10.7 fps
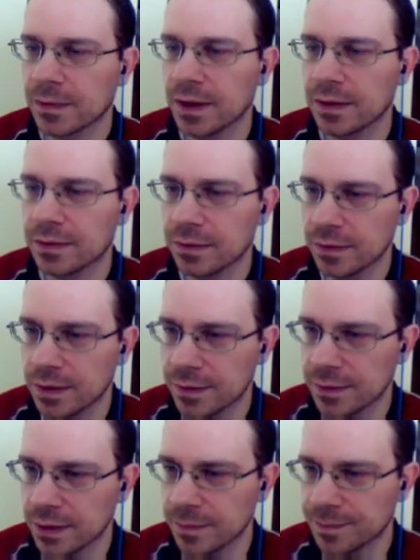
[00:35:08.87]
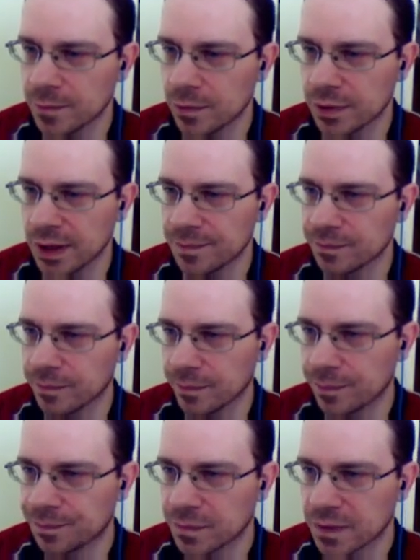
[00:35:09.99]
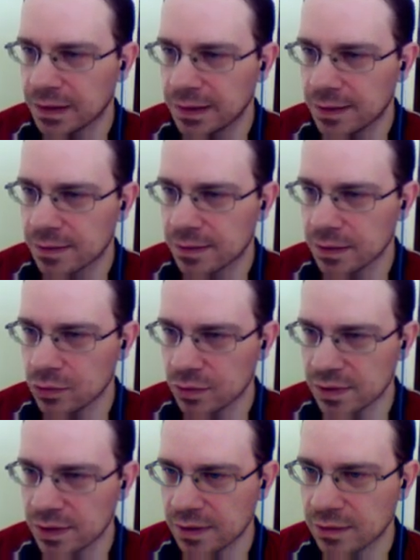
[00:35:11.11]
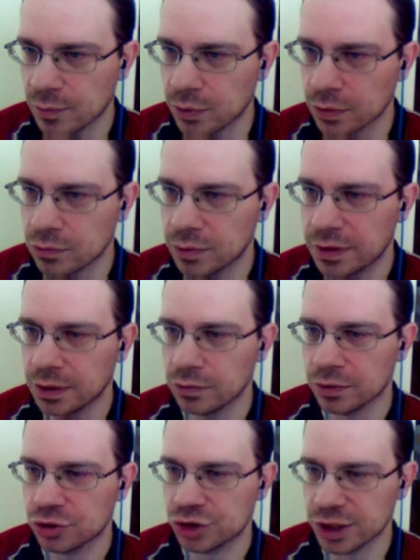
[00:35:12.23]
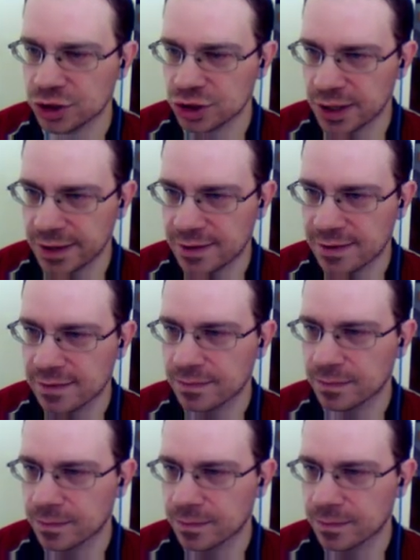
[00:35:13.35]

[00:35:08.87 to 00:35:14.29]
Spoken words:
d3, okay. Let's use this opportunity to exchange knights.